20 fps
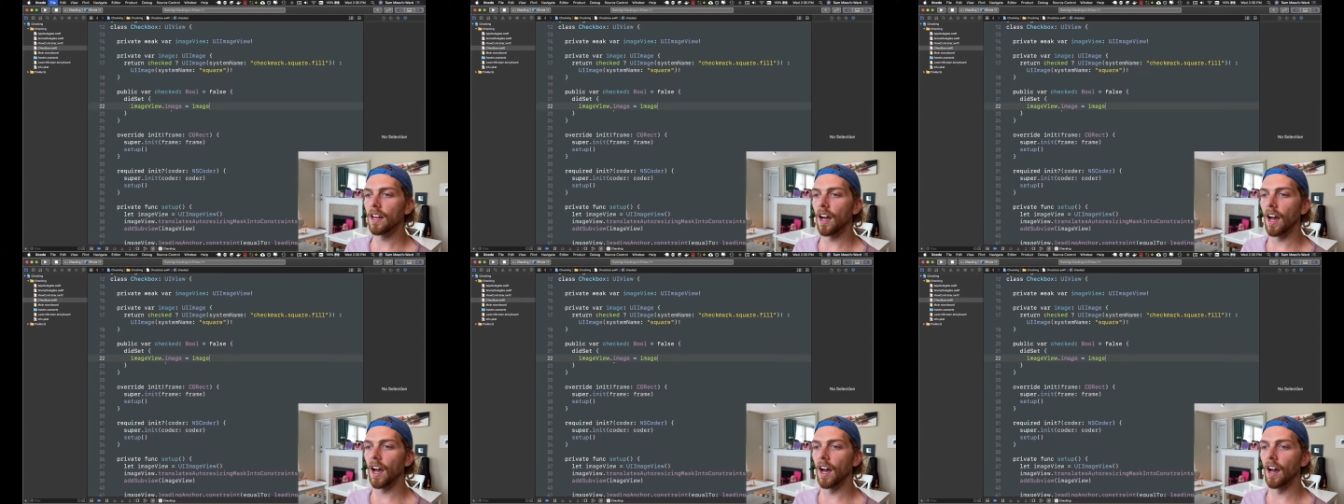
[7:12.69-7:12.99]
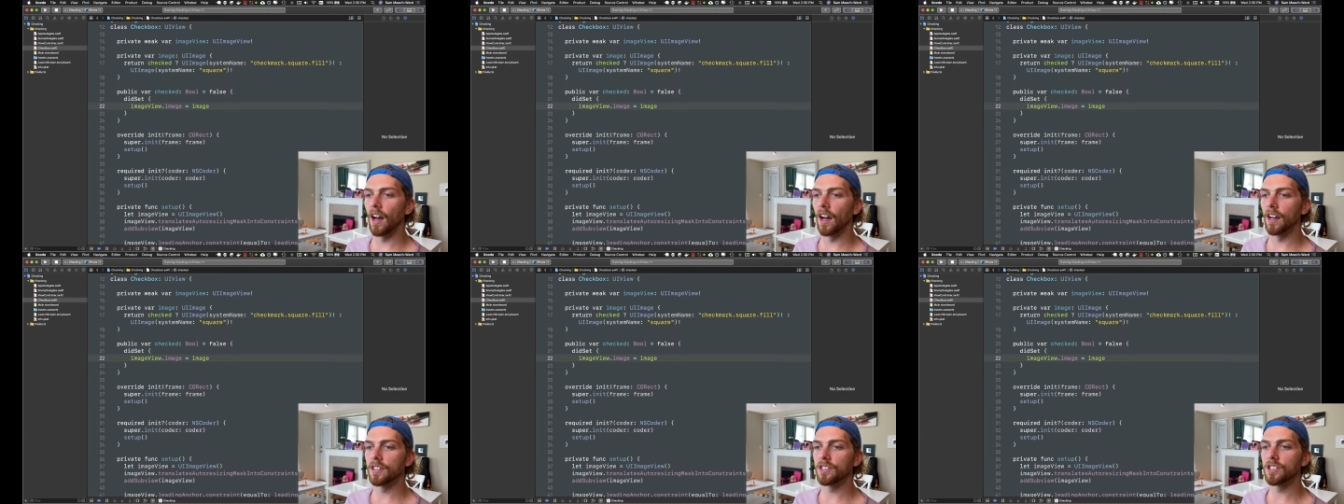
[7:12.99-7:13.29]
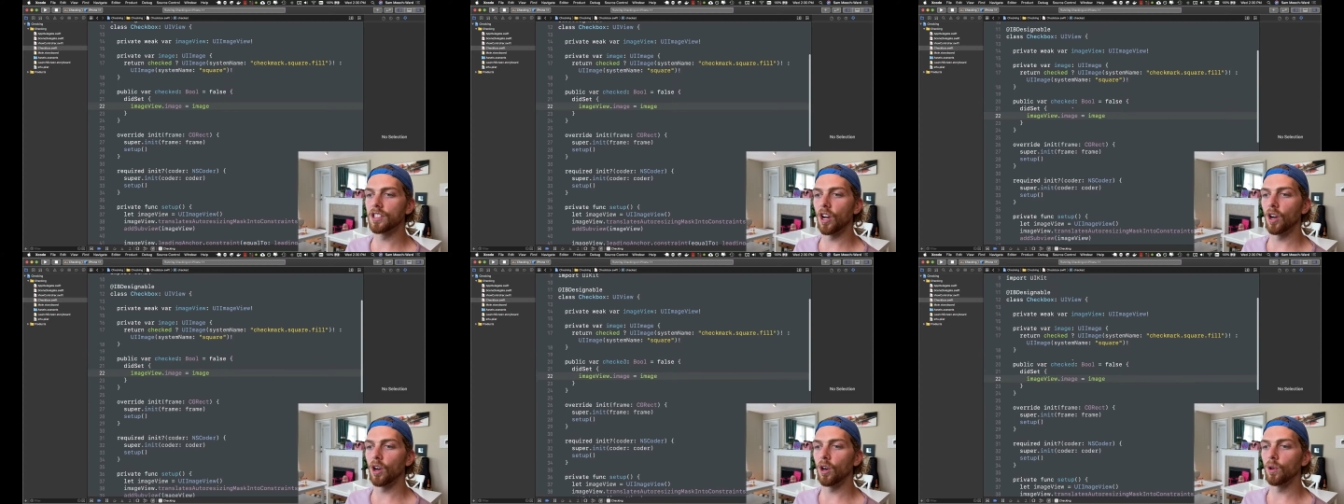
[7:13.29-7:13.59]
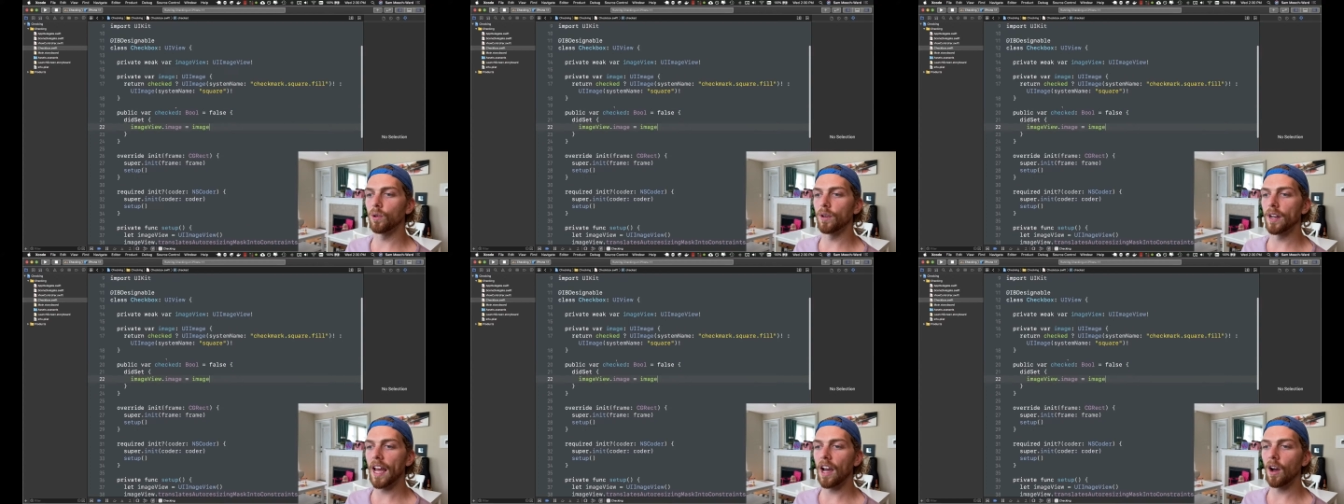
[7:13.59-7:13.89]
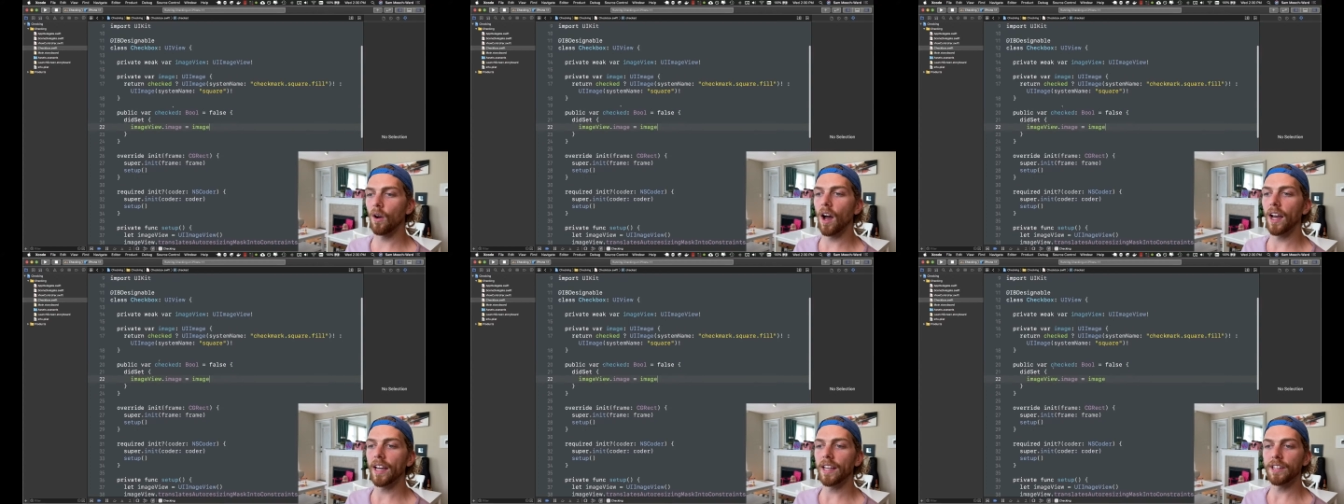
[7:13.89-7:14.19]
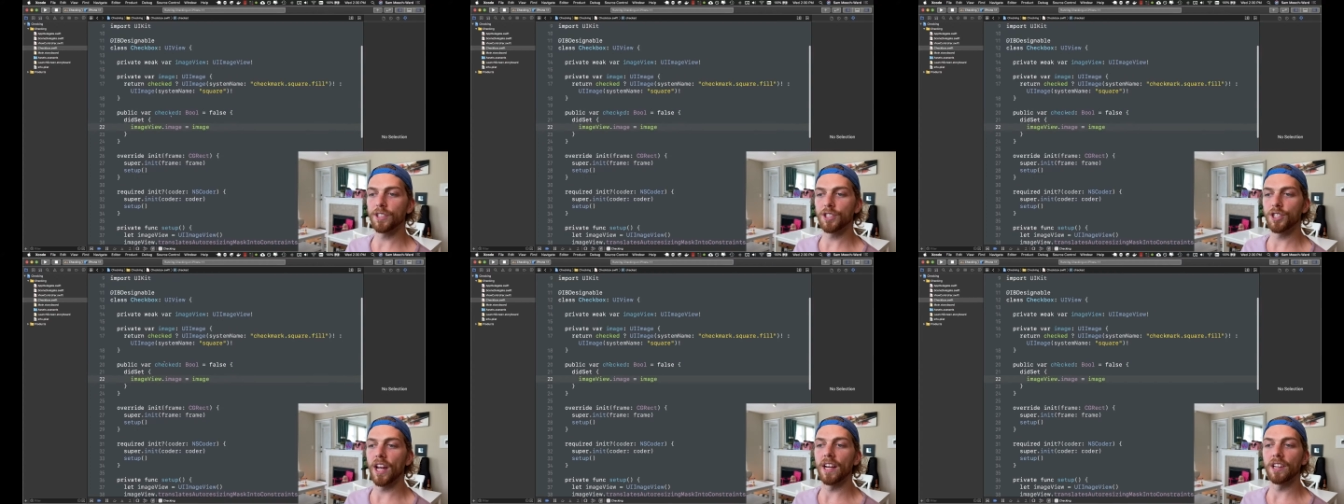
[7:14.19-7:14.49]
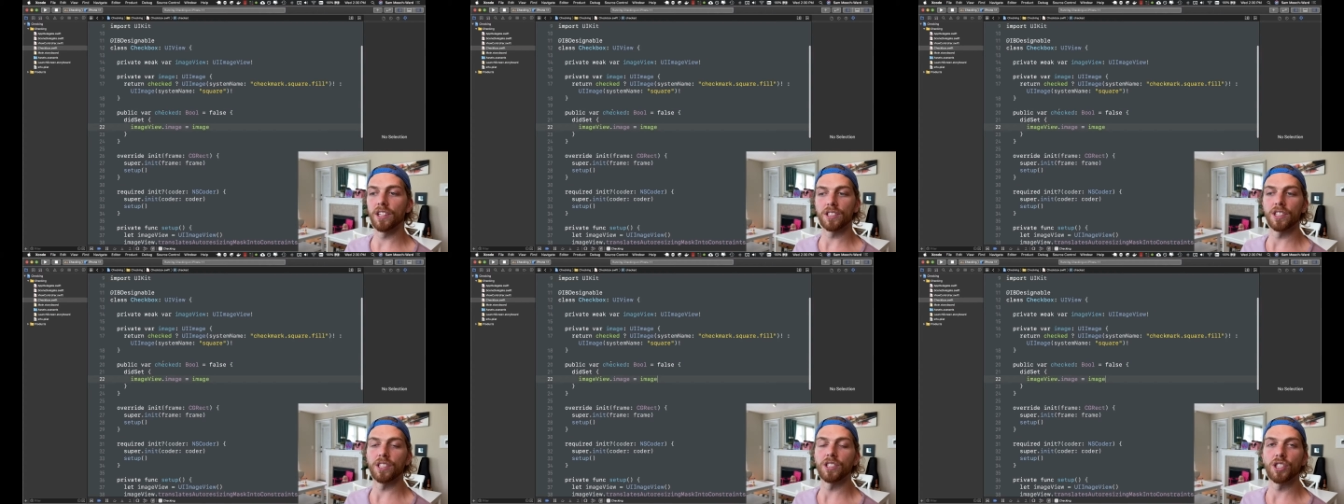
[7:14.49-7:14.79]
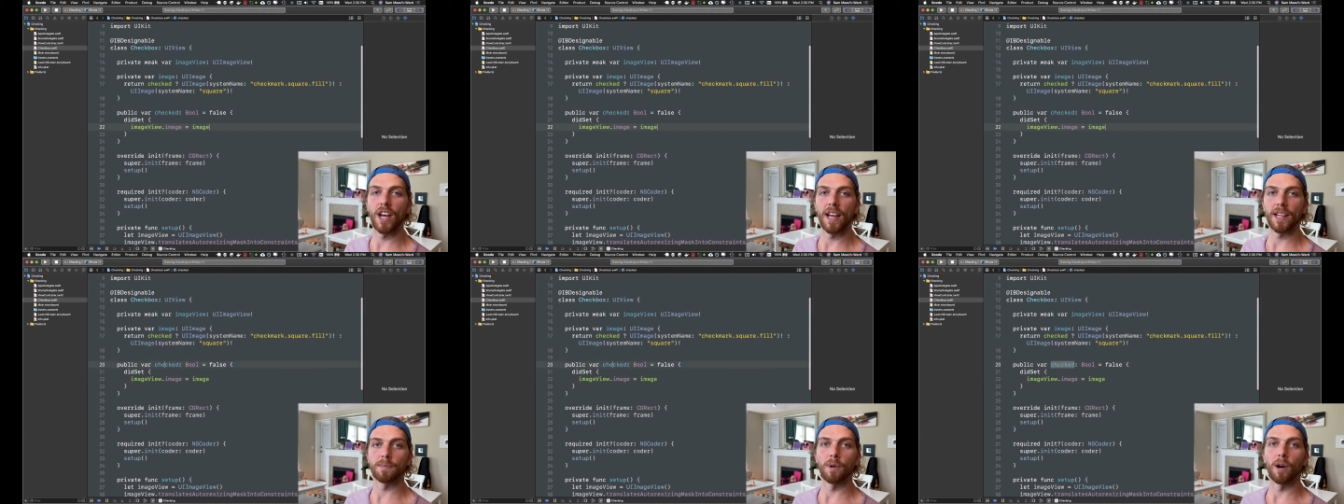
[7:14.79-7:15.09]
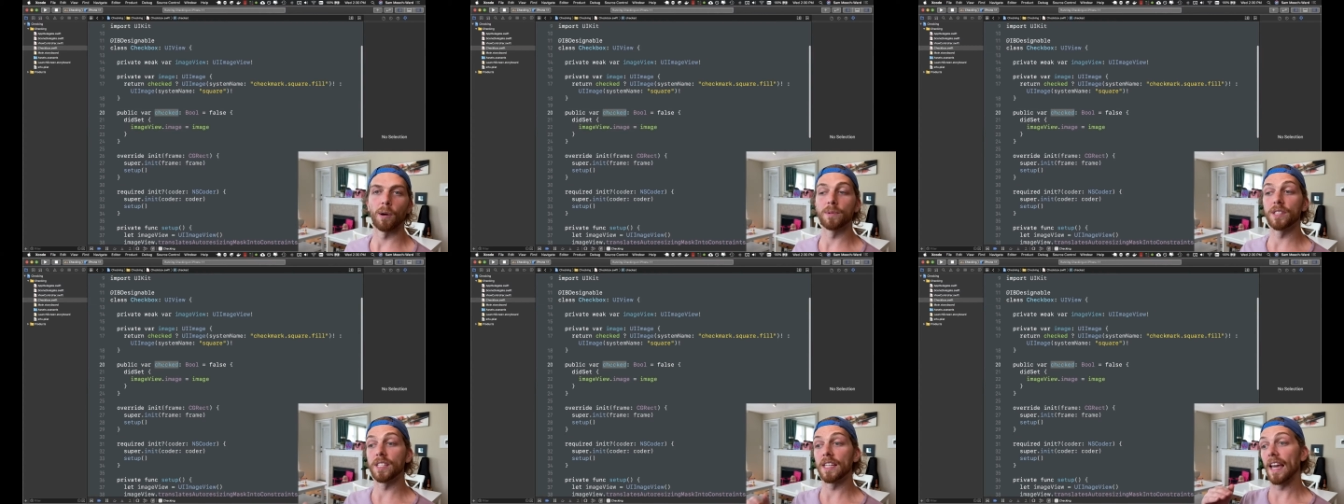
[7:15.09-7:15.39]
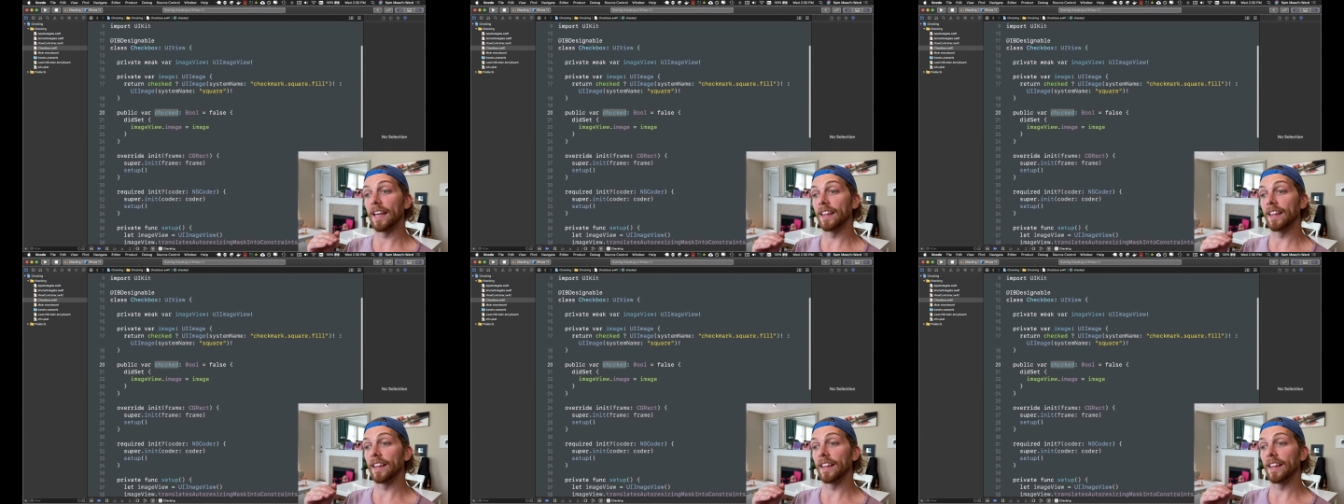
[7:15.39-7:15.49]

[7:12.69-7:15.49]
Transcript: So now I can change this checked property,